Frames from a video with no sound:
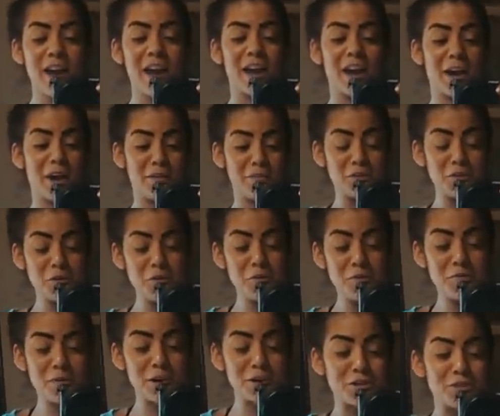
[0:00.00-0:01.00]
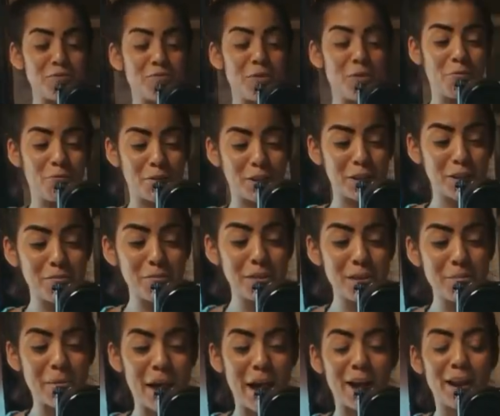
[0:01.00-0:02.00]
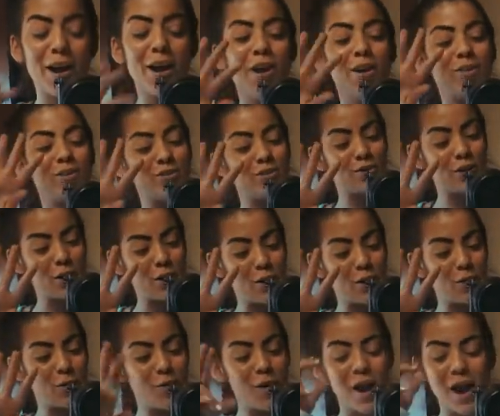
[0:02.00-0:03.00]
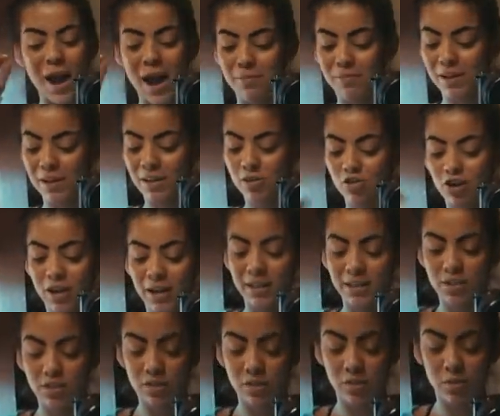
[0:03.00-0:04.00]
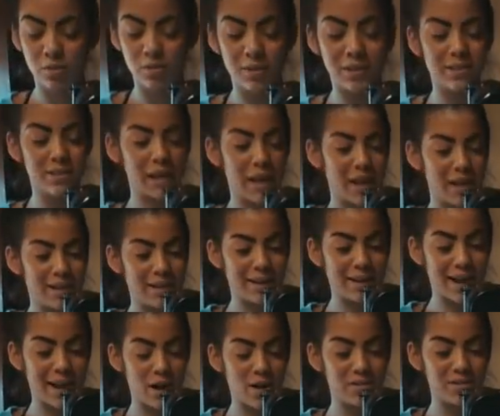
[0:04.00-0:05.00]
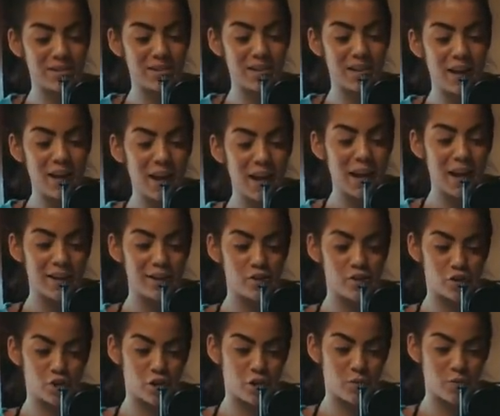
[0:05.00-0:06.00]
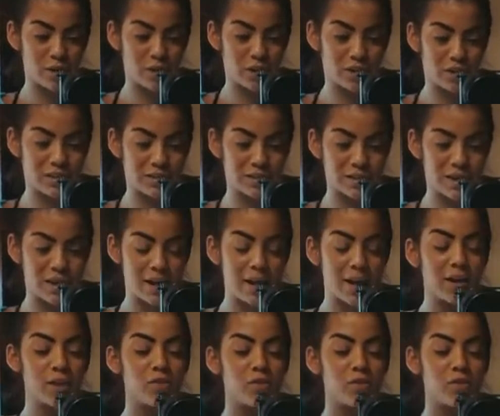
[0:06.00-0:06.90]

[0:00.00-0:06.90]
And I have to go to the restroom really, really bad. So I'm going to try to take it out and show you what it looks like.